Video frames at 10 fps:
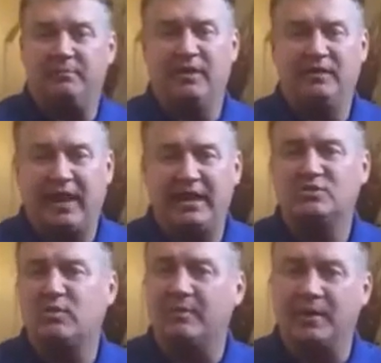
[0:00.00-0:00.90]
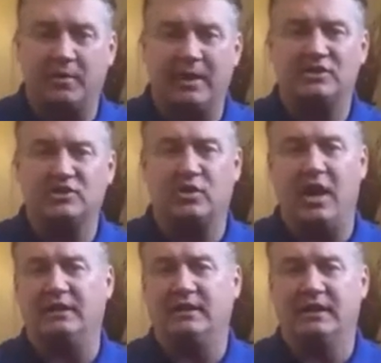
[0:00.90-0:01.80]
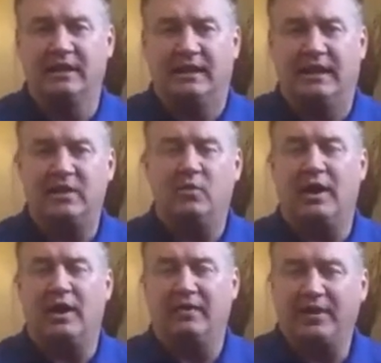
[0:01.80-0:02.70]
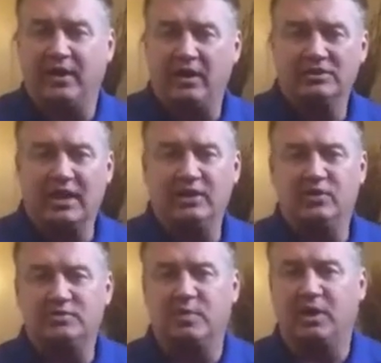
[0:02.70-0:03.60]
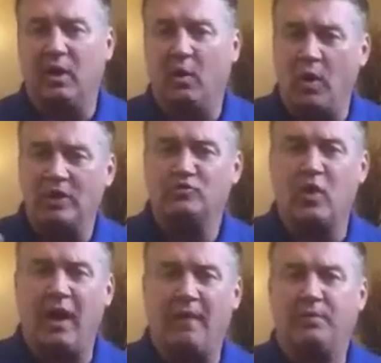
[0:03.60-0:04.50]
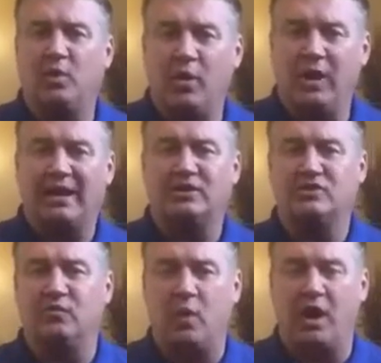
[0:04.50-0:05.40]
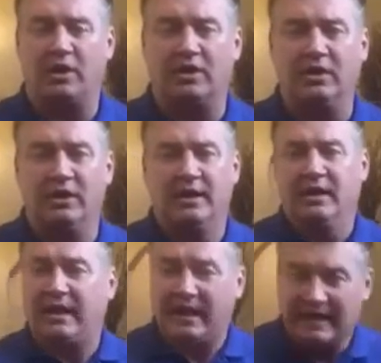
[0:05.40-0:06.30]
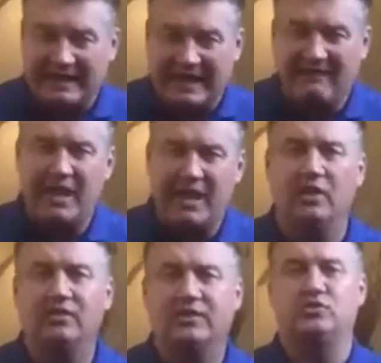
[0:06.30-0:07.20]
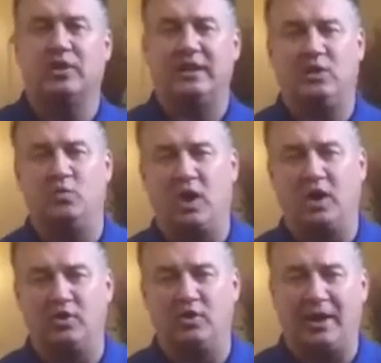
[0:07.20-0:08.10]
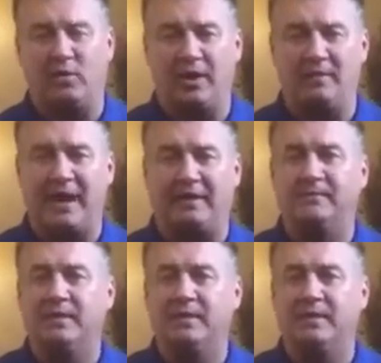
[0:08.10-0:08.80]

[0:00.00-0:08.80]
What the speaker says: briefcase when I'm at a restaurant, anywhere out there. All I do is put 1 drop per 1 ounce of water and I can have healthy drinking water no matter where I'm at.